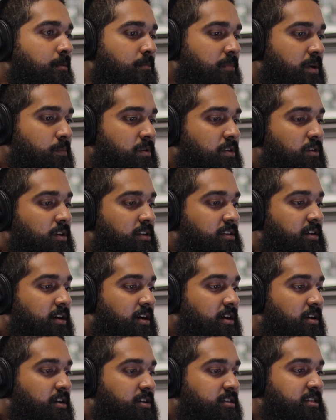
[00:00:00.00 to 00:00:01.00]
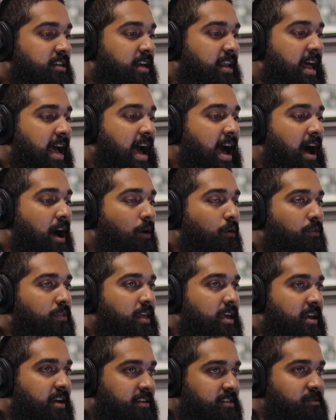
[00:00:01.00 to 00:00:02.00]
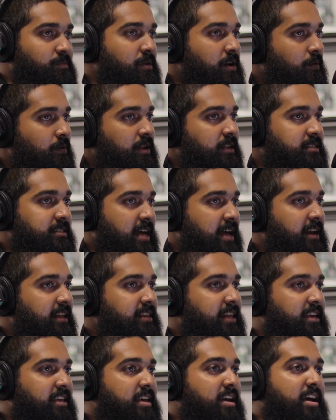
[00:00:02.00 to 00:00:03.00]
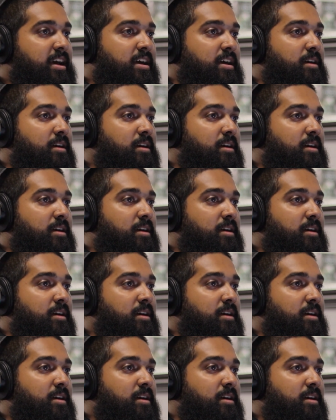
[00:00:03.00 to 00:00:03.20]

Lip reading: maybe you need to understand how they experience that, and like.